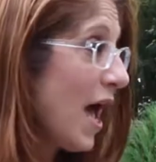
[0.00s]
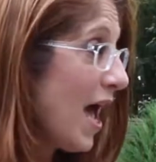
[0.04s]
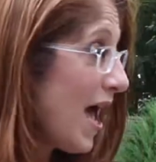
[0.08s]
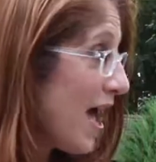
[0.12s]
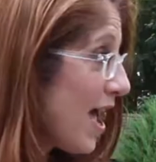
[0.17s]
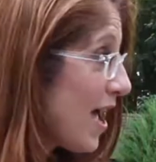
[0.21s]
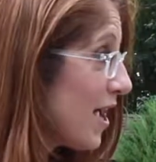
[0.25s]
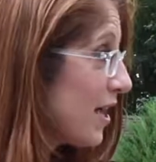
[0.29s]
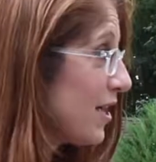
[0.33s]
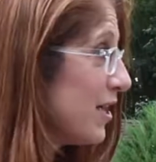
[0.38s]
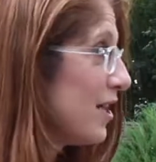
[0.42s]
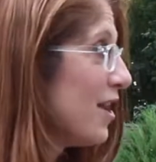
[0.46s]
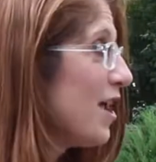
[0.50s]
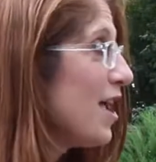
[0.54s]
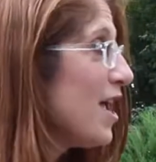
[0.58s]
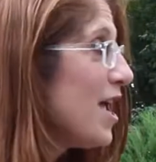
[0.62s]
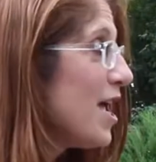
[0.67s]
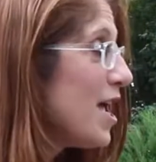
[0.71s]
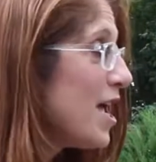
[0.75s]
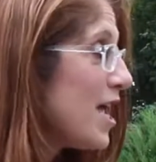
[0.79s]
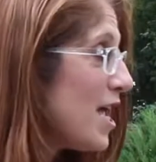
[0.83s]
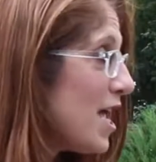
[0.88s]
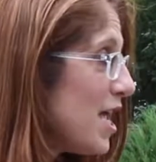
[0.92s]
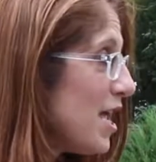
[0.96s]
And
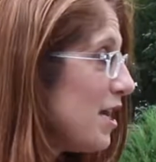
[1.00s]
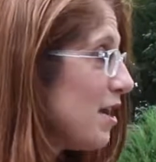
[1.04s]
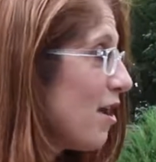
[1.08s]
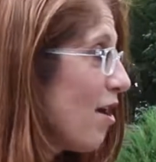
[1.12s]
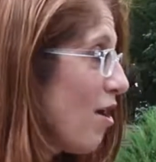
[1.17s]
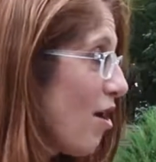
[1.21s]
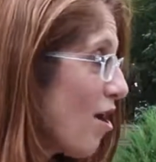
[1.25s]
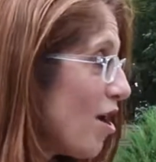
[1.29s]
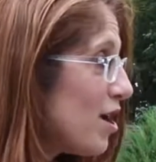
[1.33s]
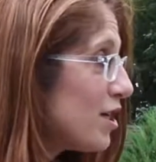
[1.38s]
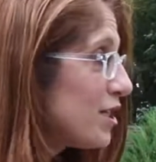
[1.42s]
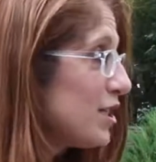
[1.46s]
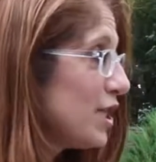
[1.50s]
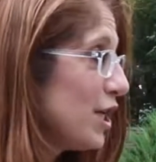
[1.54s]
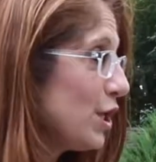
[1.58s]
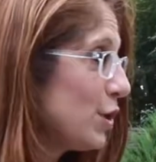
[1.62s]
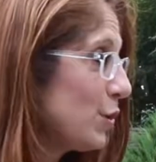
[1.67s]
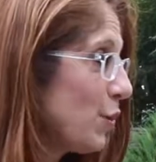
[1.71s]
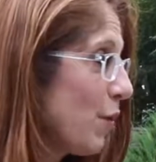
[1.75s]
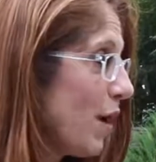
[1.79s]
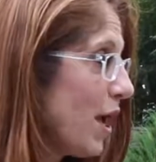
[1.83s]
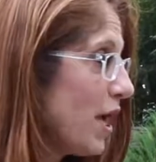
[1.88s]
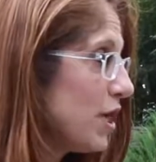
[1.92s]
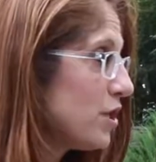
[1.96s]
in her
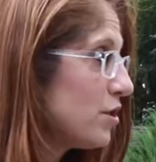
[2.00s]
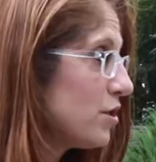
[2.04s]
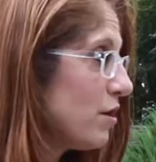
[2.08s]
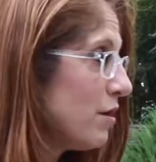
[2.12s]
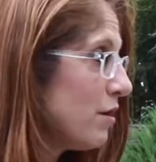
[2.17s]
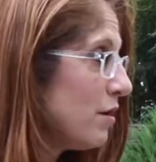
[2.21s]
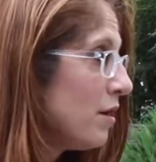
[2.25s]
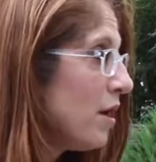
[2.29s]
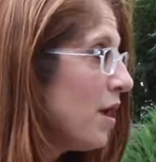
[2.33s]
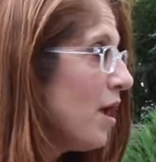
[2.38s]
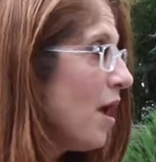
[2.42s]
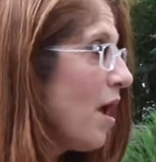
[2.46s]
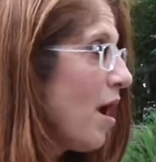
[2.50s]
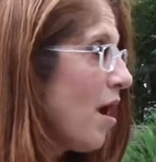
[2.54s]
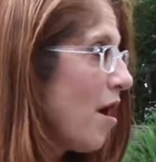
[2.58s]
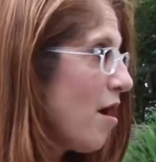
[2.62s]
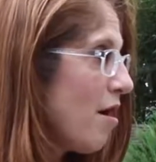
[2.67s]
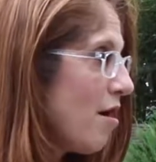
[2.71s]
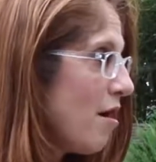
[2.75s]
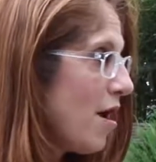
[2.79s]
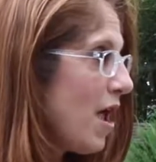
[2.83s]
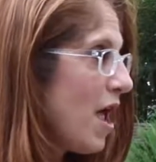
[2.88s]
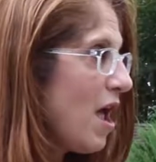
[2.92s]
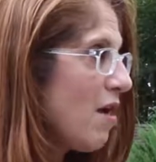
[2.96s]
situation,
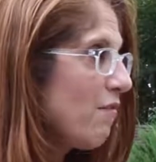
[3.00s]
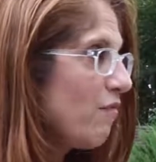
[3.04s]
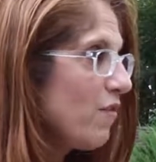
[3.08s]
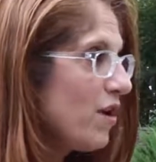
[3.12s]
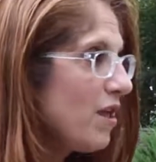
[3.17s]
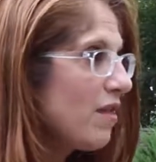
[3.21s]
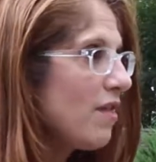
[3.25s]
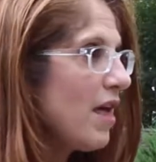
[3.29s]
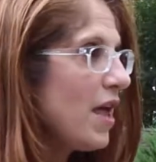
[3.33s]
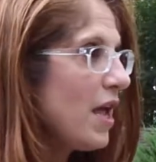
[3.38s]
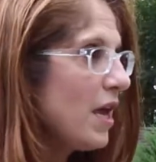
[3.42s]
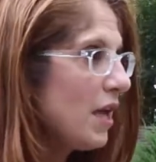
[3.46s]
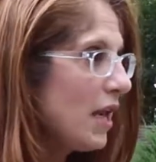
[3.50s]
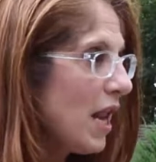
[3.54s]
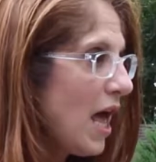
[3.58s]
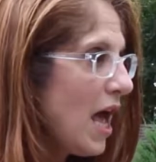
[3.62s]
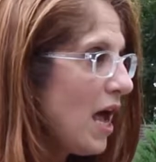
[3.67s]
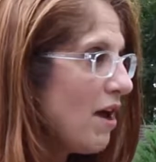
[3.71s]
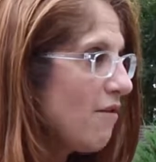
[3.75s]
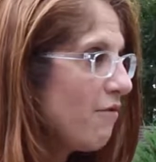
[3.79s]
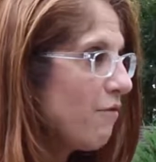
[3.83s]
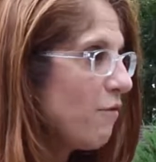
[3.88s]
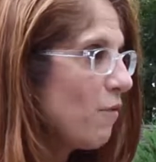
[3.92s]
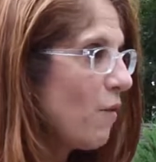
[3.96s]
her everyday
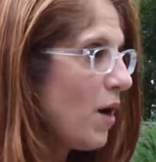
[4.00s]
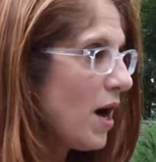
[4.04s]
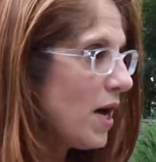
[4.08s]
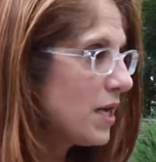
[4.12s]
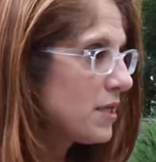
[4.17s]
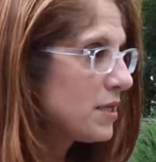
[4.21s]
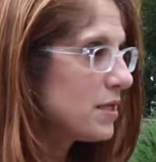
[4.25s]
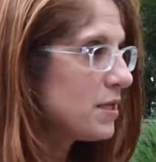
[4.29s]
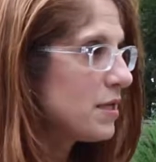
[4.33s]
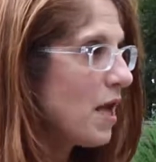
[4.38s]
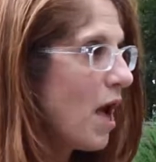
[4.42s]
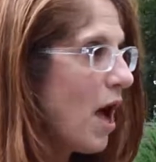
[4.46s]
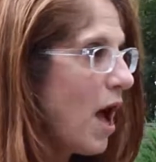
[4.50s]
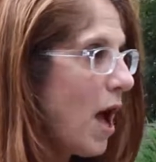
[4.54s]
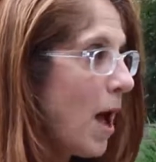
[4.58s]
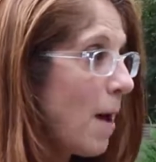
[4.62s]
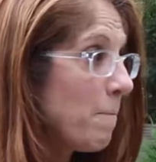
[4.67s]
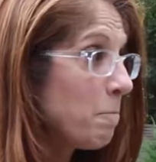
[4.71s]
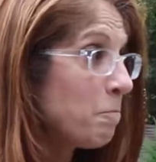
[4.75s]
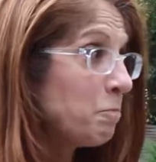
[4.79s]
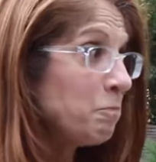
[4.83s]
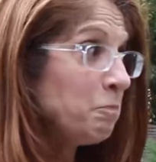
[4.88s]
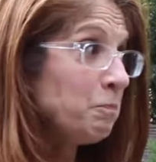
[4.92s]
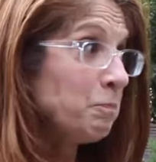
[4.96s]
life was
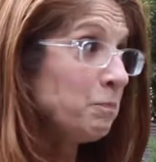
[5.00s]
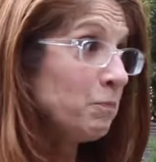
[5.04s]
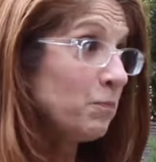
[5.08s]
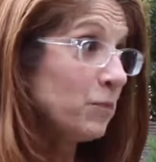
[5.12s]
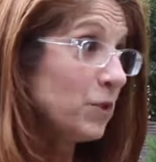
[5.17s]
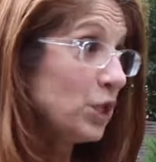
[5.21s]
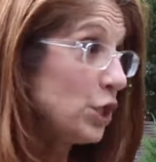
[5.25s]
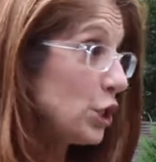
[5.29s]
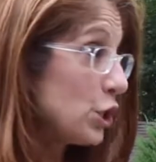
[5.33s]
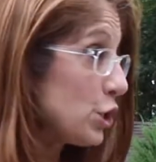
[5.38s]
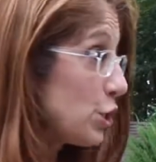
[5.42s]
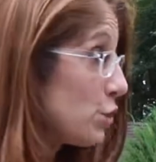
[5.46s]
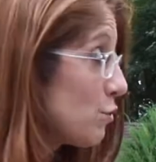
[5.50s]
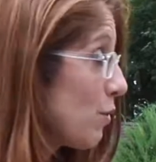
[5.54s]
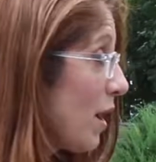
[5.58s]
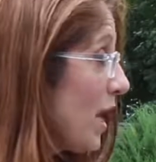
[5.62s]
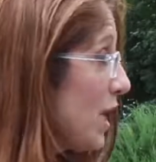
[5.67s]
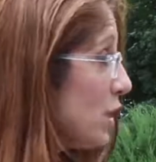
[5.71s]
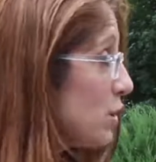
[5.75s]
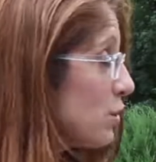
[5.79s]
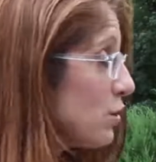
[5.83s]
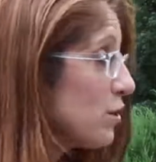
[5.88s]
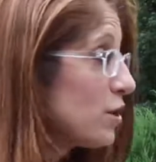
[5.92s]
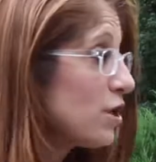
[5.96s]
just
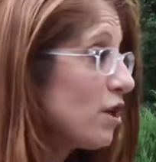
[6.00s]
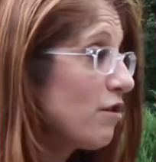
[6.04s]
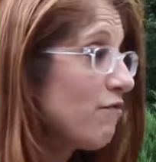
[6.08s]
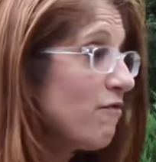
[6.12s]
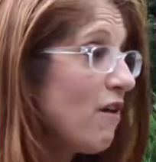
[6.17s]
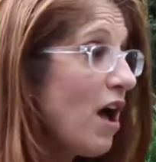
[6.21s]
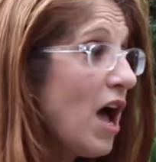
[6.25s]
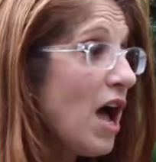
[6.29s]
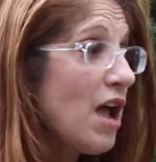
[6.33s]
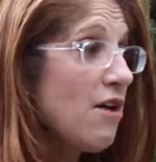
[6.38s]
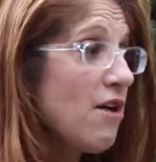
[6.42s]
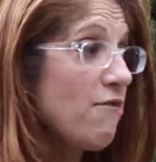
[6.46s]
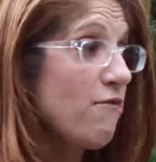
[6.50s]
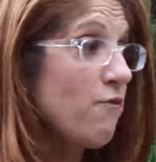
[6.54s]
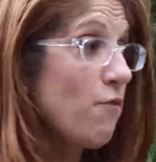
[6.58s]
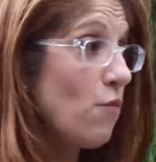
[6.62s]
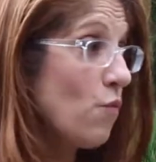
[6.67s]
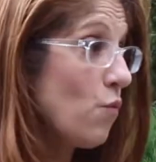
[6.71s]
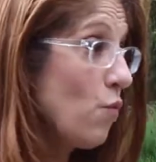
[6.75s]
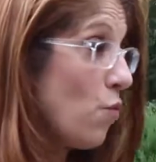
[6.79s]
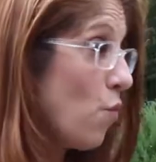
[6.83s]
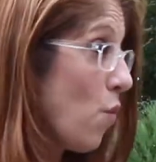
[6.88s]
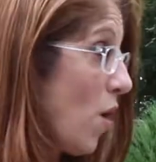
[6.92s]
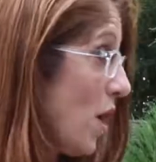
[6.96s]
trying to survive
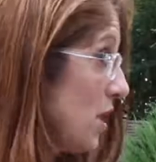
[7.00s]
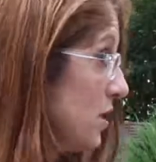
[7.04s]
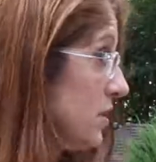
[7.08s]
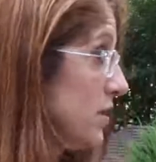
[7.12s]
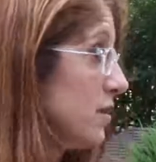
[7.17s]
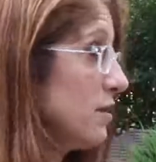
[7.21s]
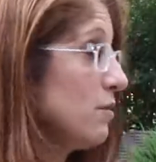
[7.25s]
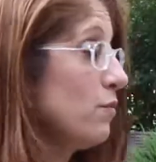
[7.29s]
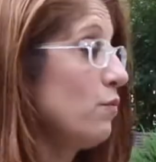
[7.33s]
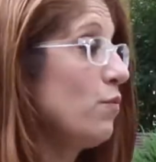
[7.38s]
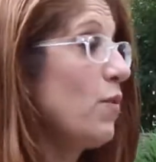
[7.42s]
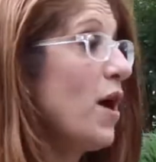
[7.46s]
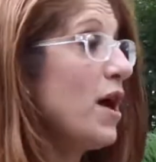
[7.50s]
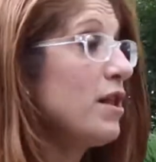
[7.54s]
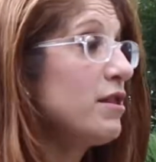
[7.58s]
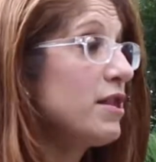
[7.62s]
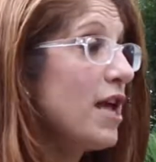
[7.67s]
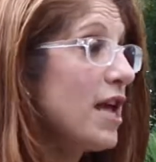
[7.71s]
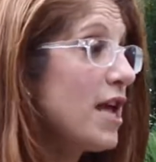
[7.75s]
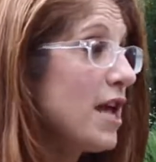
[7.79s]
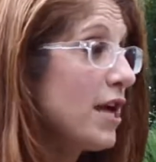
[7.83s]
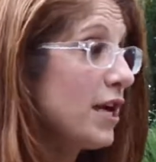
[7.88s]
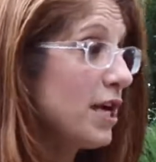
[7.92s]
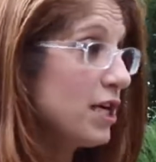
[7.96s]
one
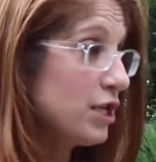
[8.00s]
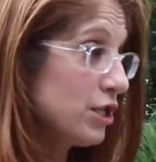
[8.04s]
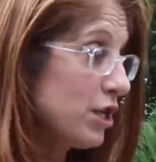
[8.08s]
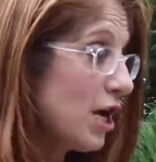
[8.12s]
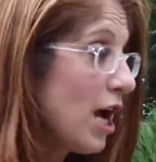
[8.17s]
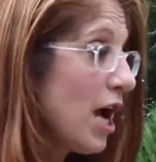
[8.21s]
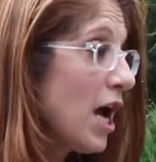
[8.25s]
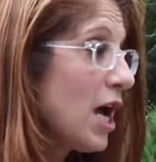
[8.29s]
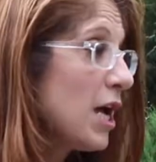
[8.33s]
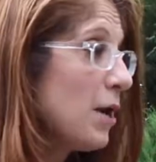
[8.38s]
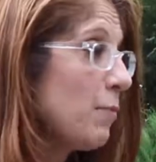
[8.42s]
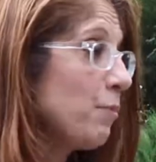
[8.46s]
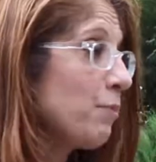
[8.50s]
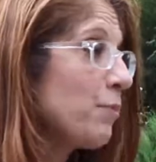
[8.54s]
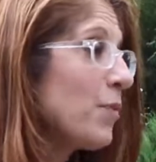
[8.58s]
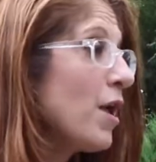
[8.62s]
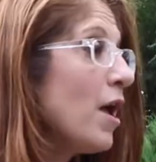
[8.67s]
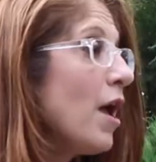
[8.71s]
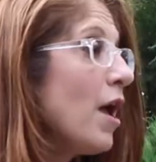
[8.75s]
day at a time.